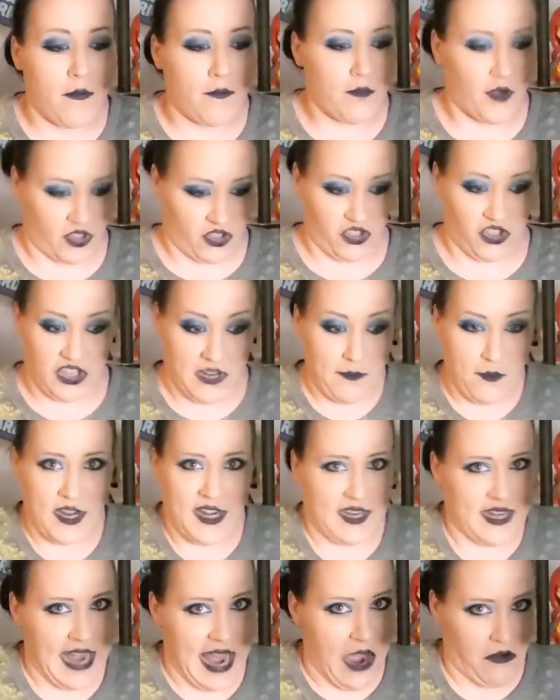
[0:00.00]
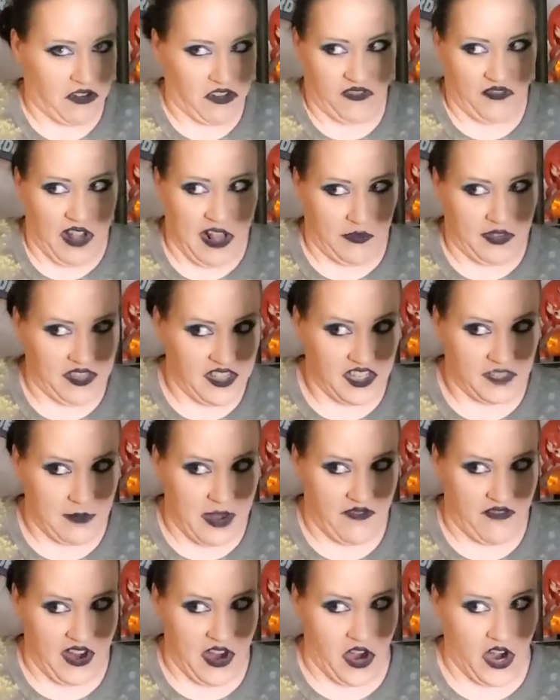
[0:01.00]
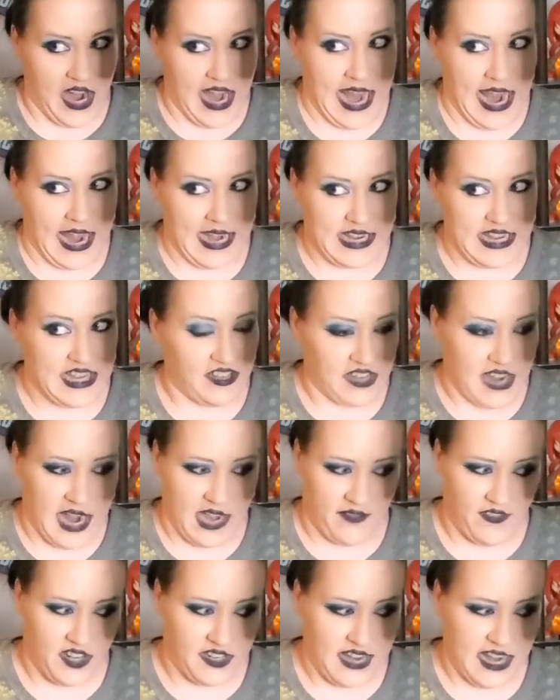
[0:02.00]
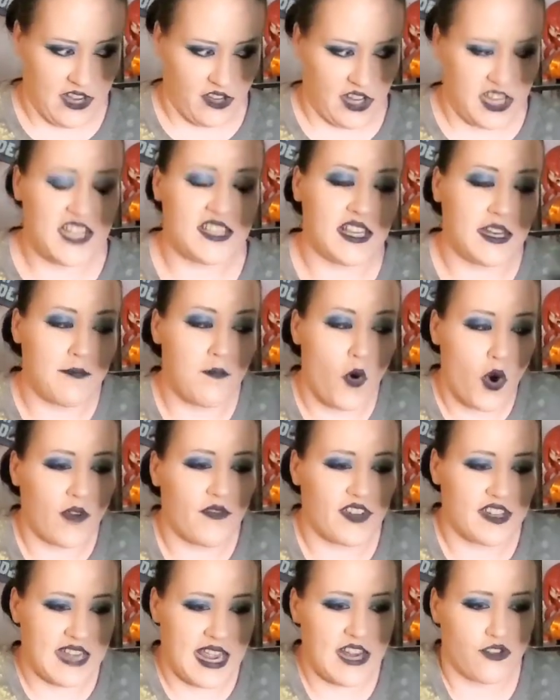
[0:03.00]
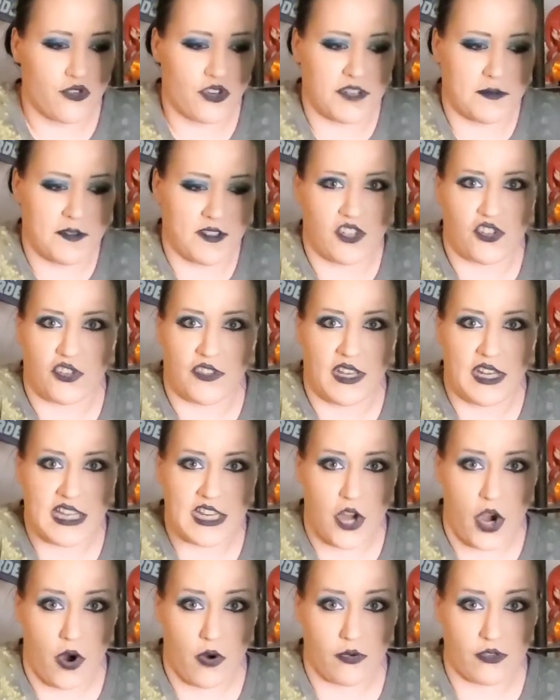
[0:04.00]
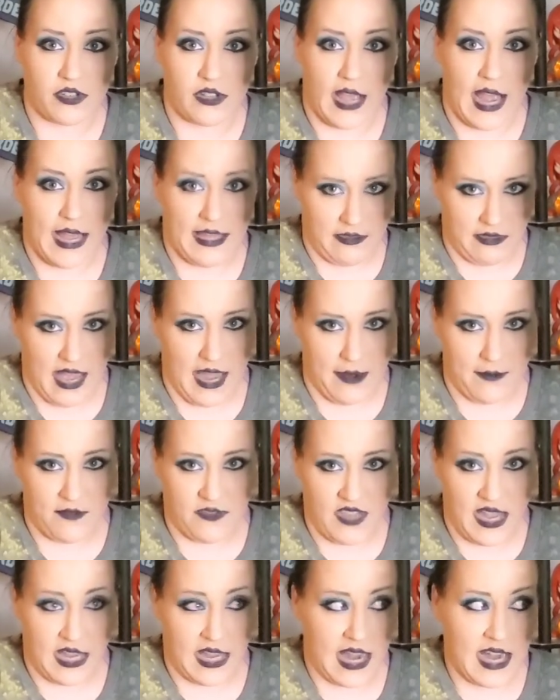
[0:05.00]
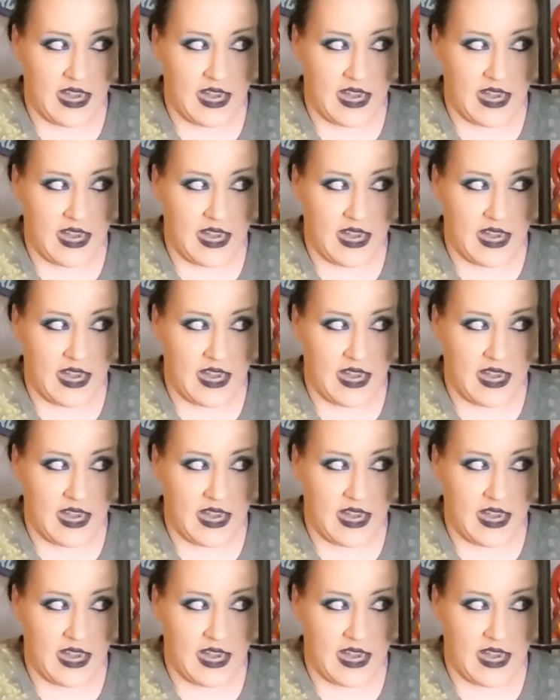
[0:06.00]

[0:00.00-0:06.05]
But Cyprian now is following this Mayfair, and he's kind of in a he's in more of a dangerous position than he knows, I think.